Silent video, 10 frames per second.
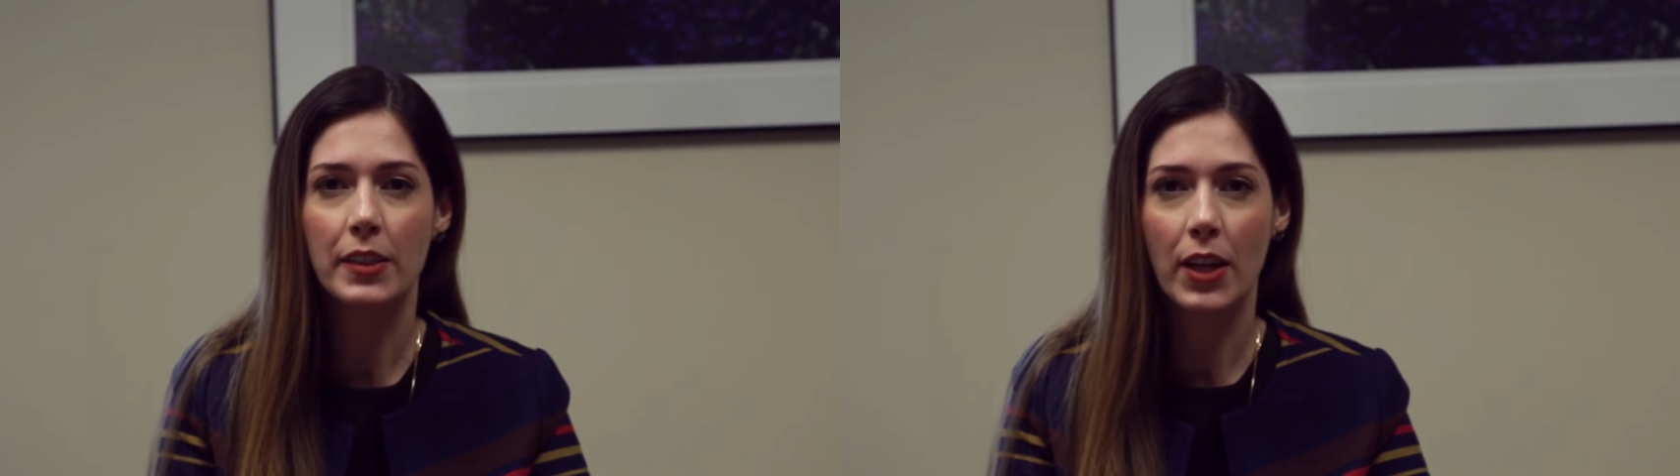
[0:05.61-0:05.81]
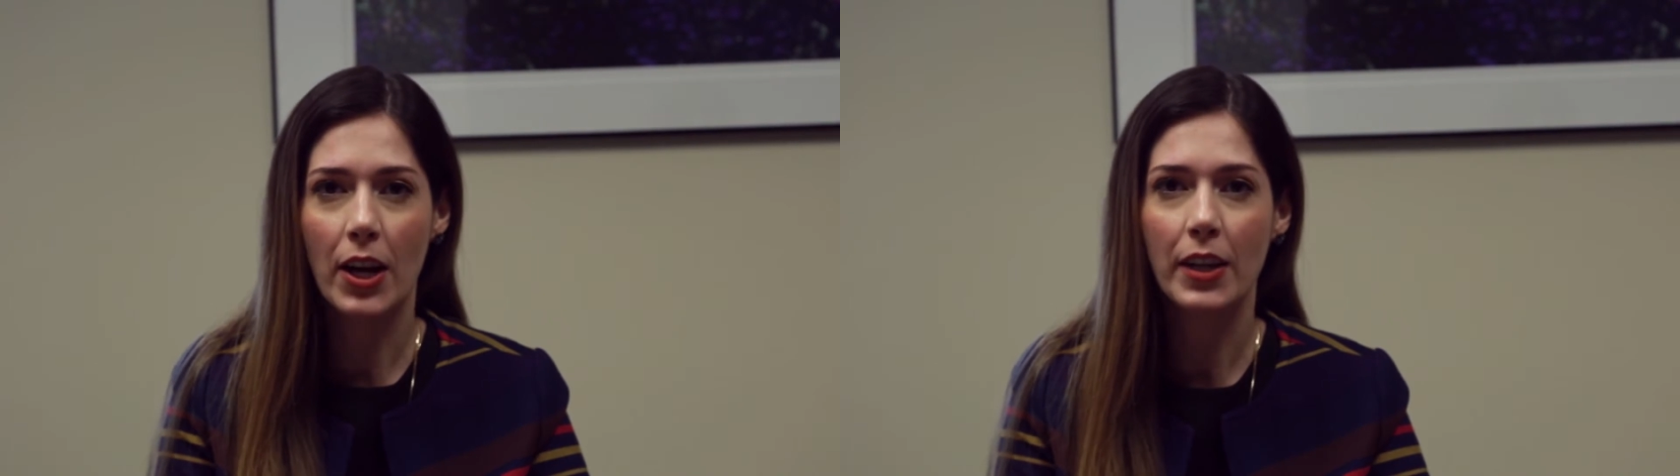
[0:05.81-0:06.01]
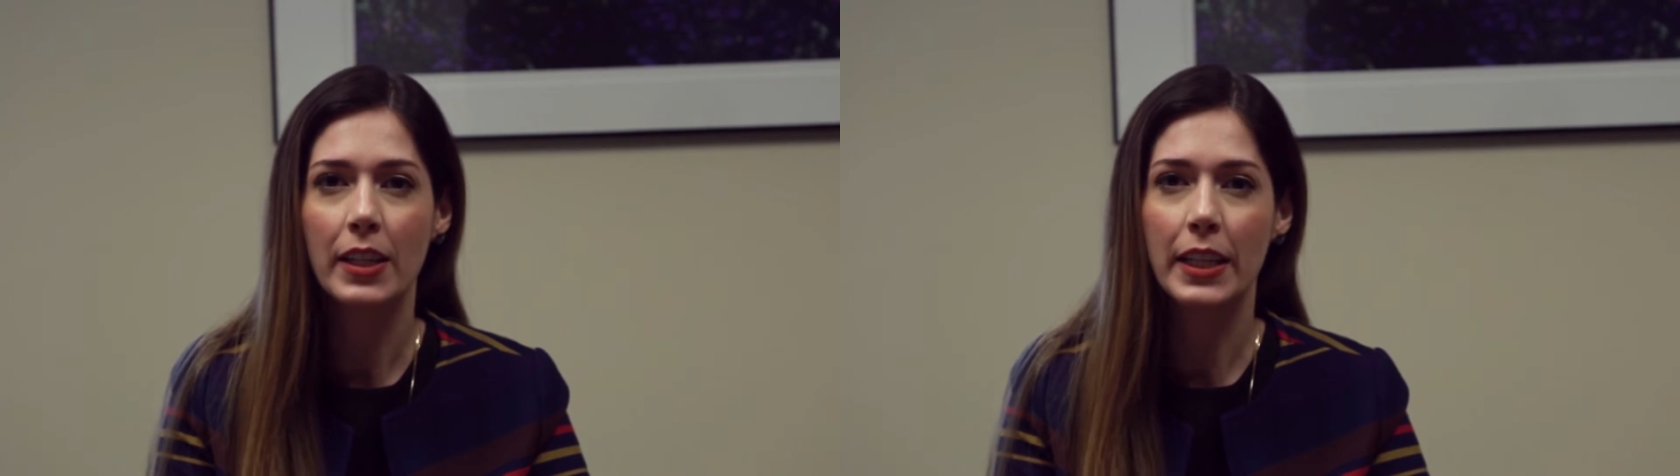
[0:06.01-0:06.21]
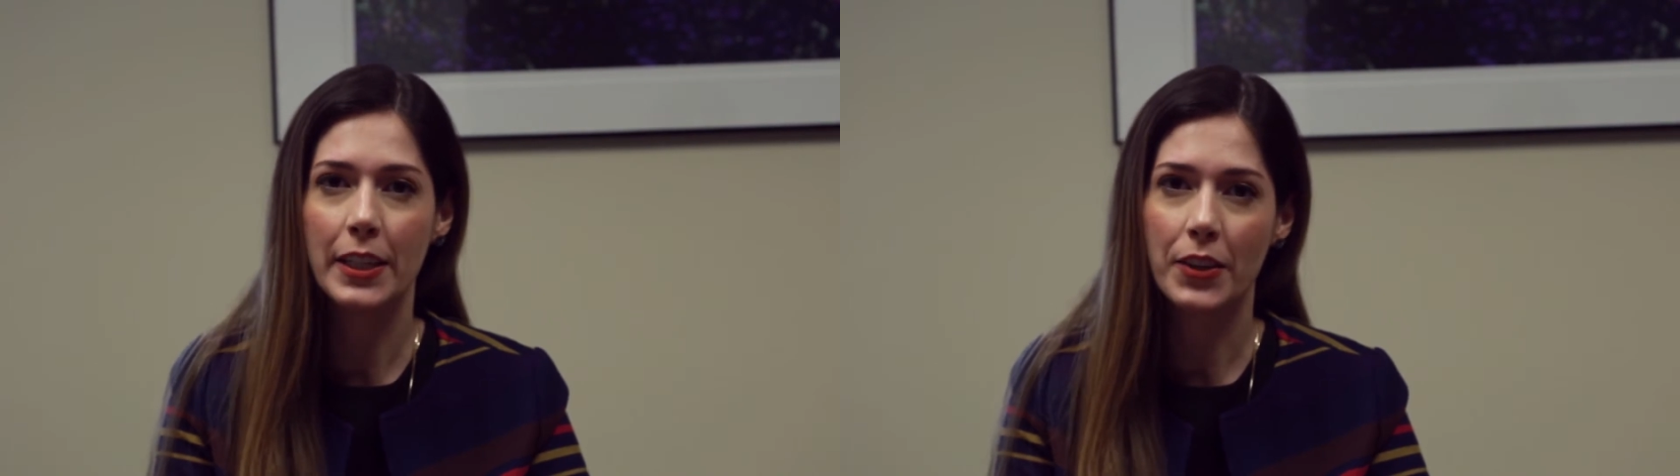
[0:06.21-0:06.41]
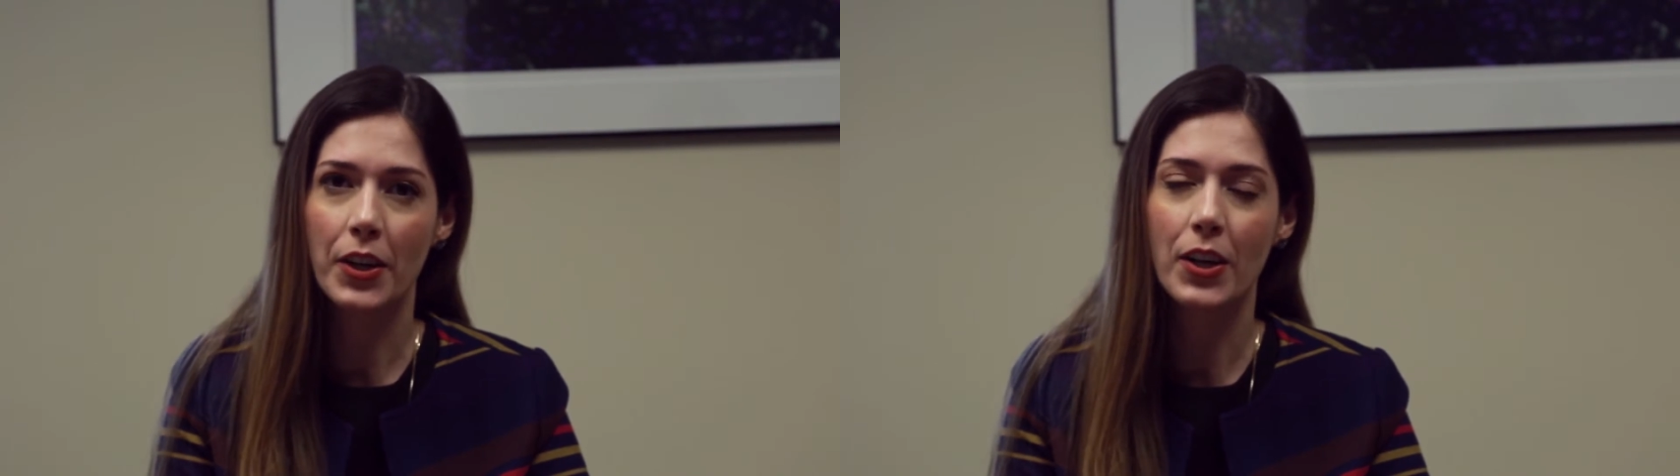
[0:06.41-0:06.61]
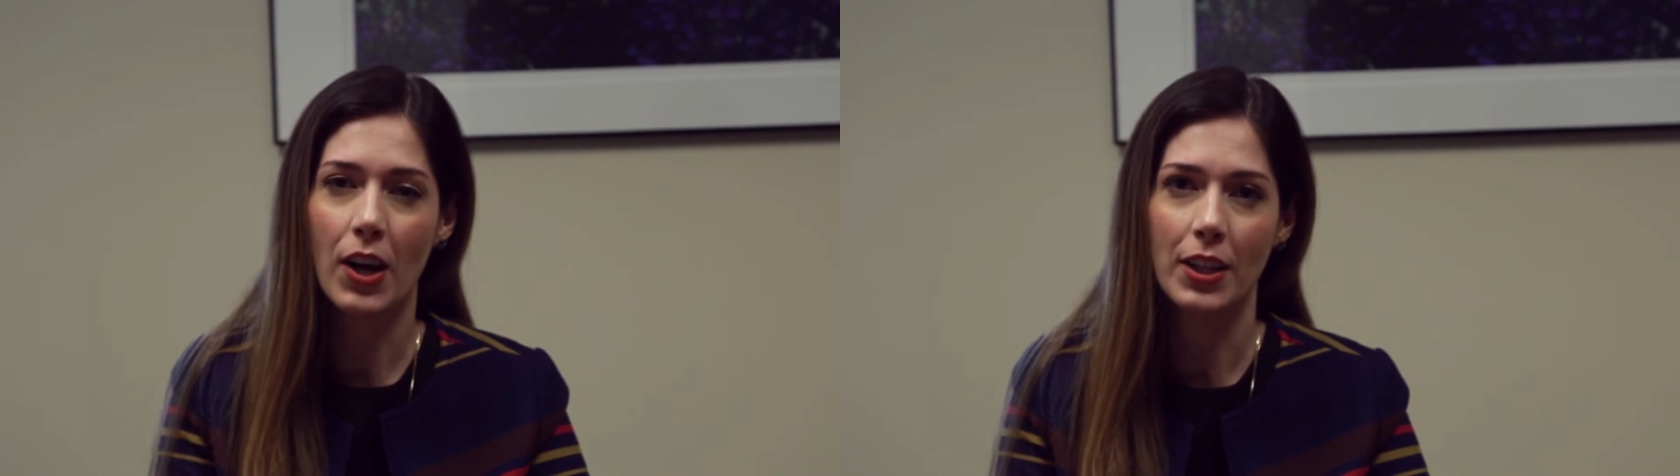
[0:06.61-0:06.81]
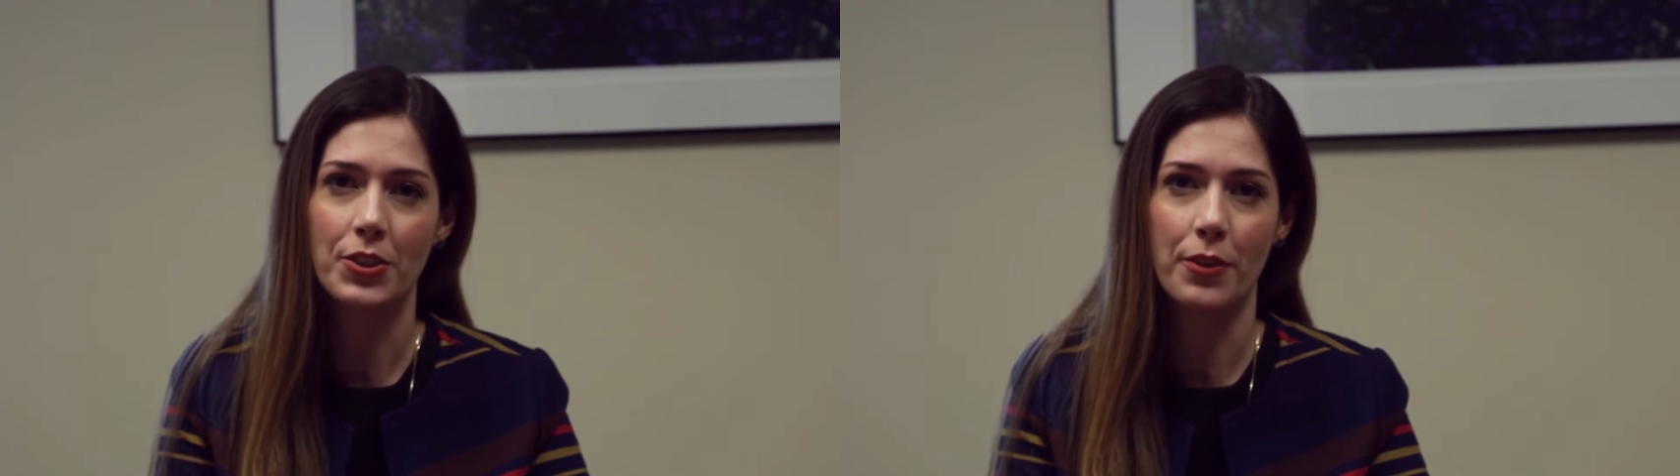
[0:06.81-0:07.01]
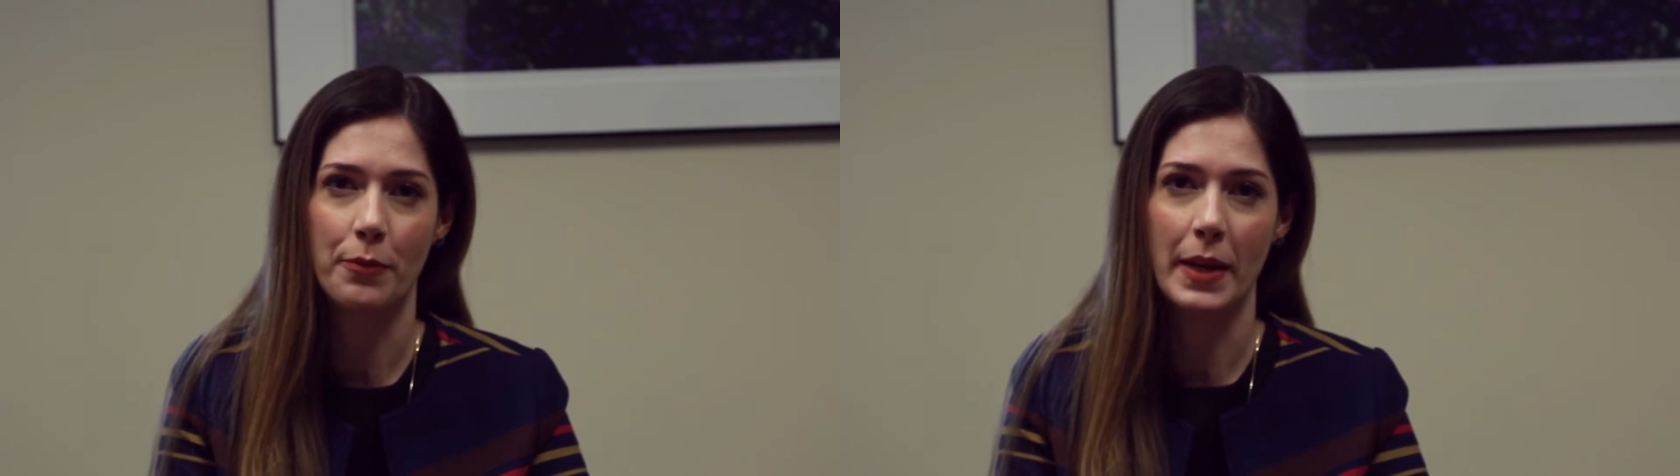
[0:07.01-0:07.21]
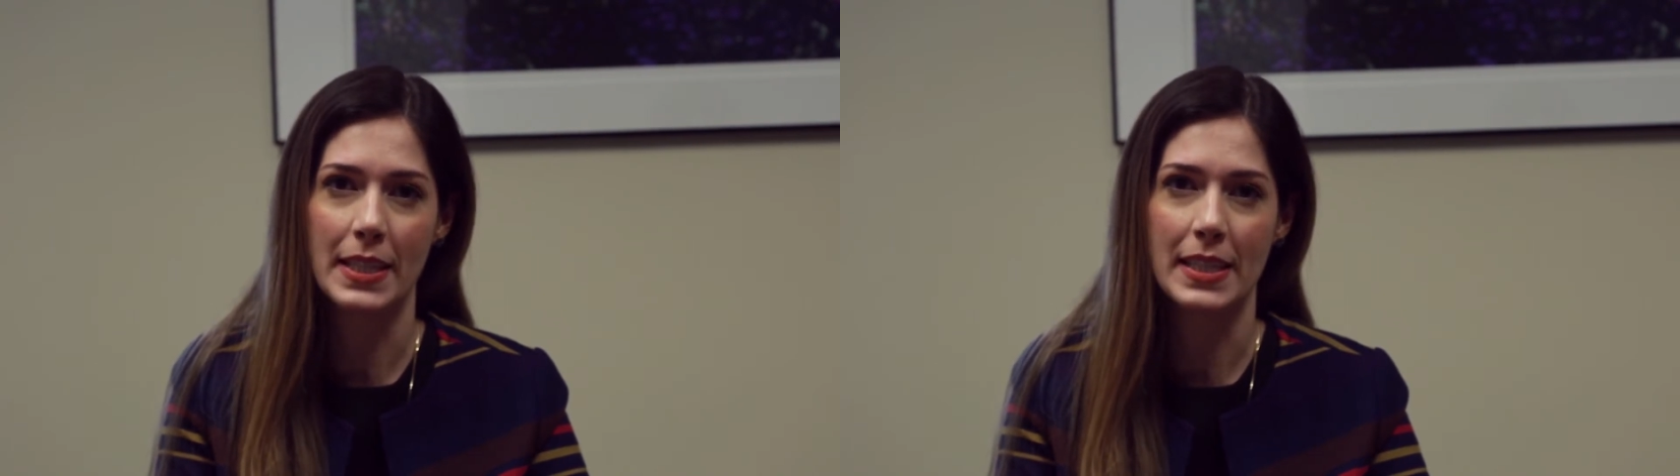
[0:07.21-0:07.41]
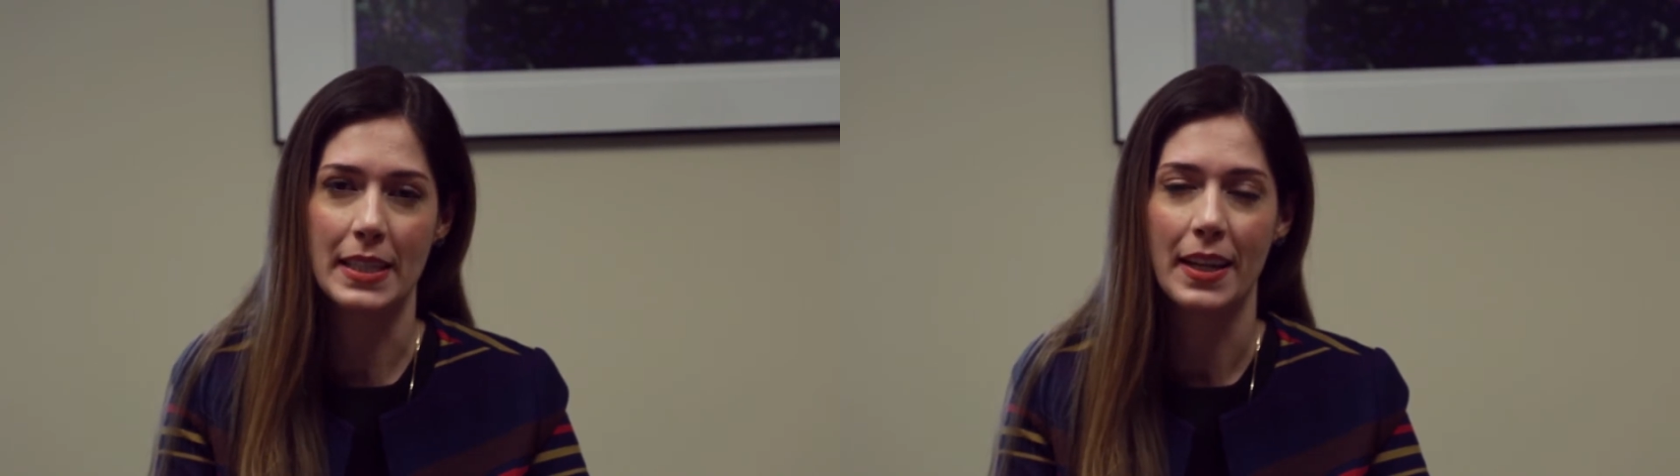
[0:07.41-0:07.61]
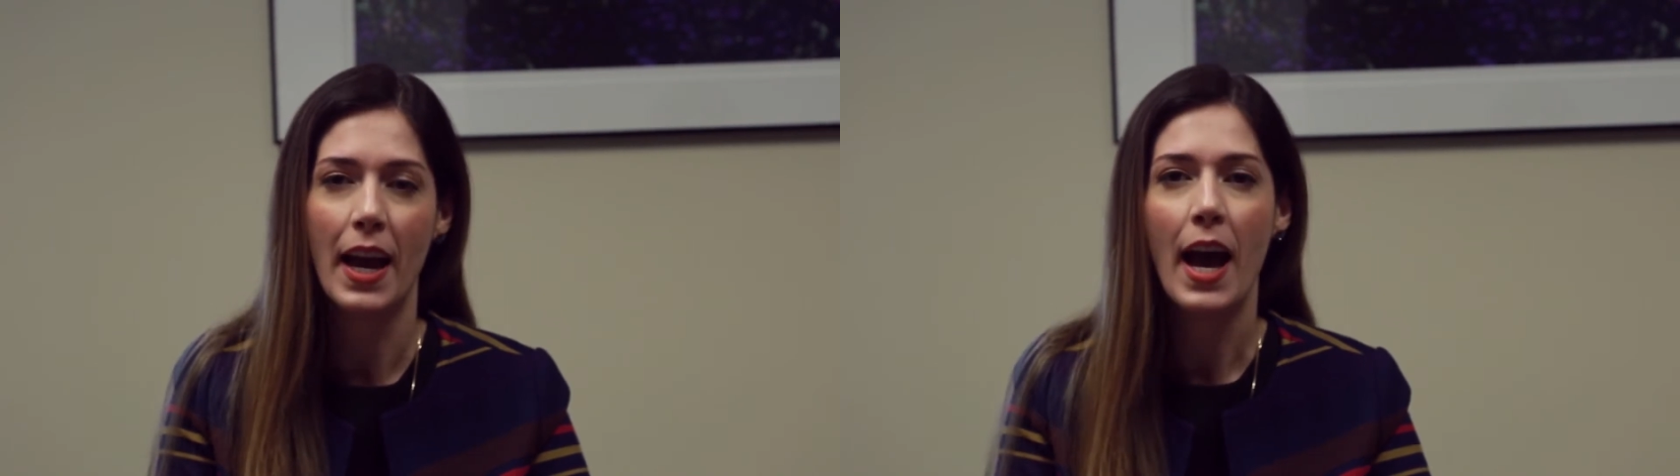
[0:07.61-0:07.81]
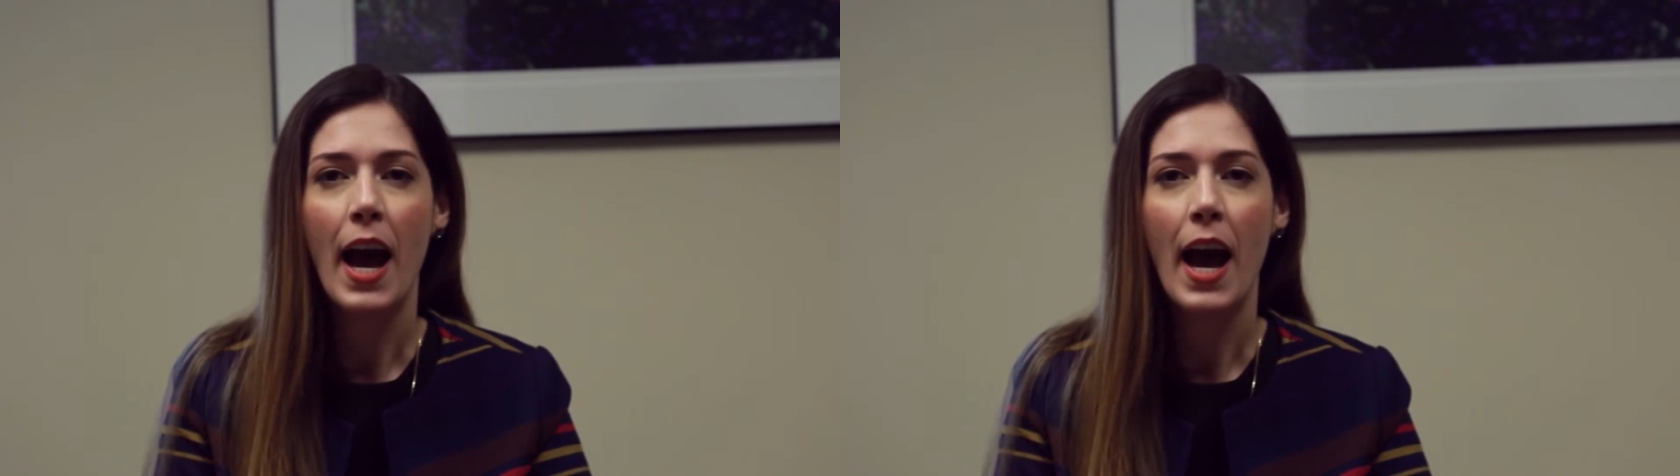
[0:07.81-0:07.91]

at Carle Illinois College of Medicine.